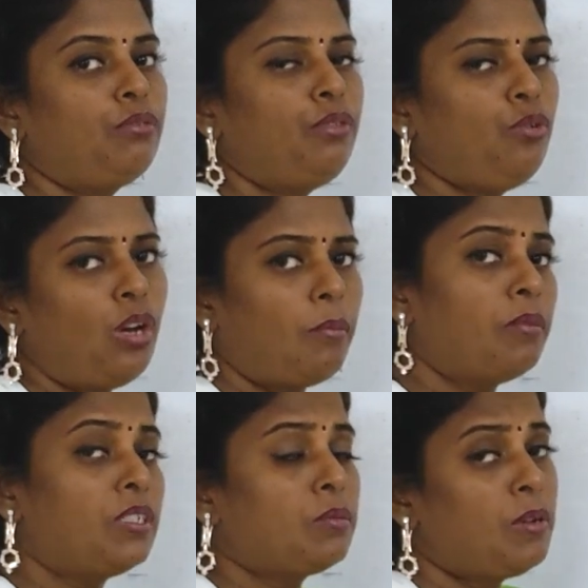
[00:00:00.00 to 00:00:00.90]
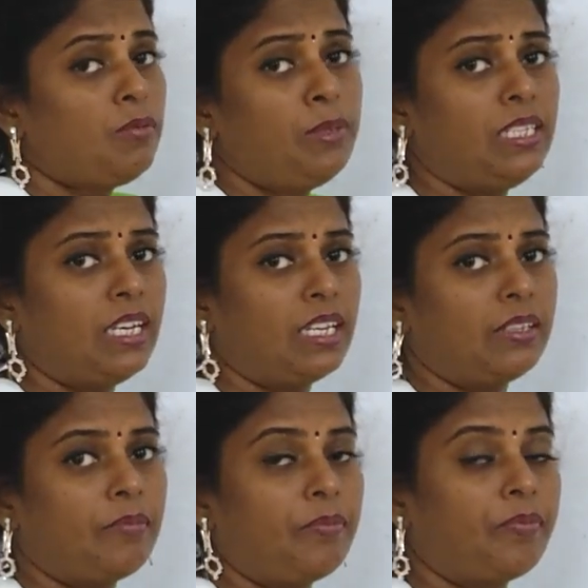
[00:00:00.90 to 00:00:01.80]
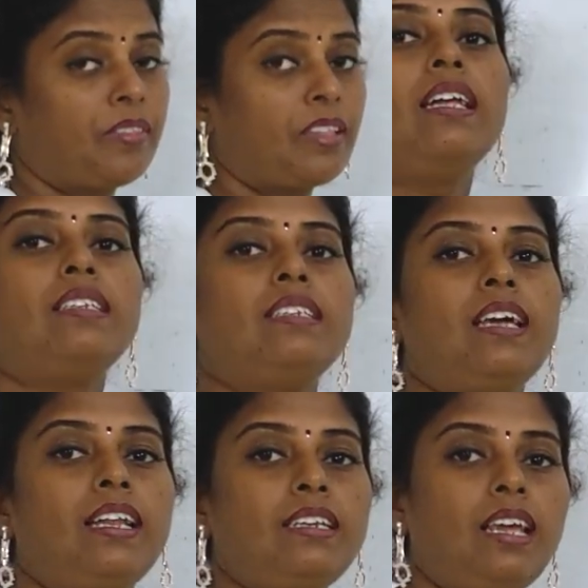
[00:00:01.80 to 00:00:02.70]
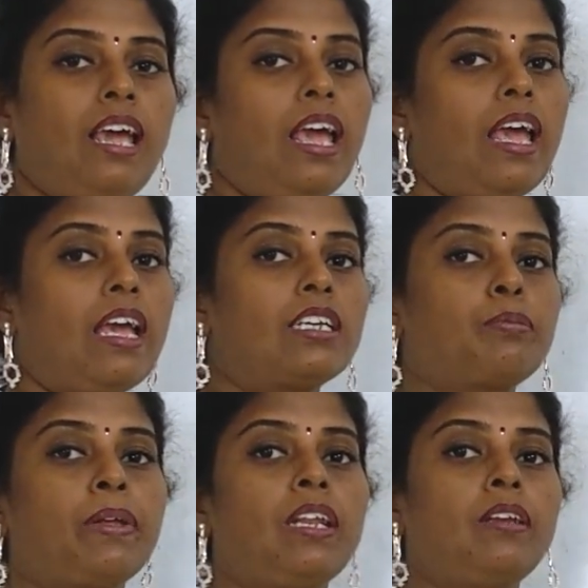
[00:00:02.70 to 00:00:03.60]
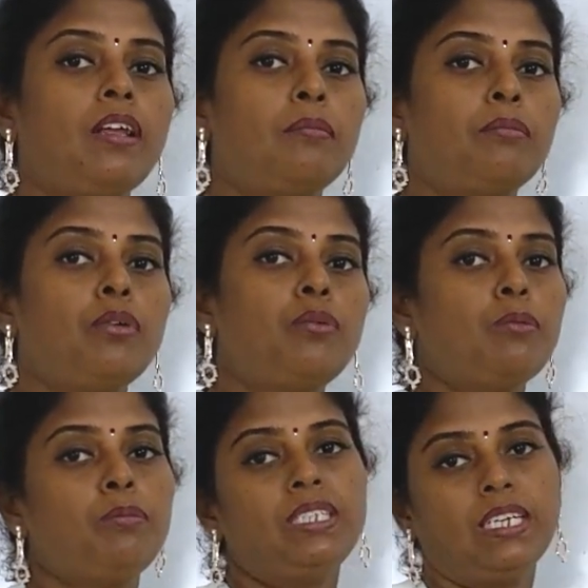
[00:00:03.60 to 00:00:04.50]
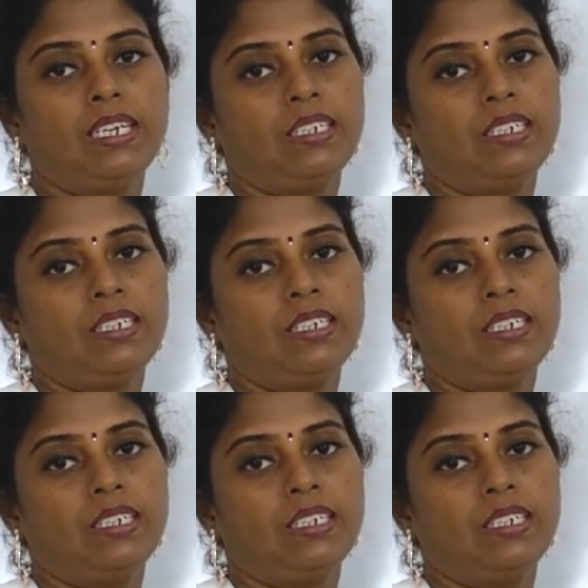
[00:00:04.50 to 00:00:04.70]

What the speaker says: few numbers will be there, and then exponent number will be there.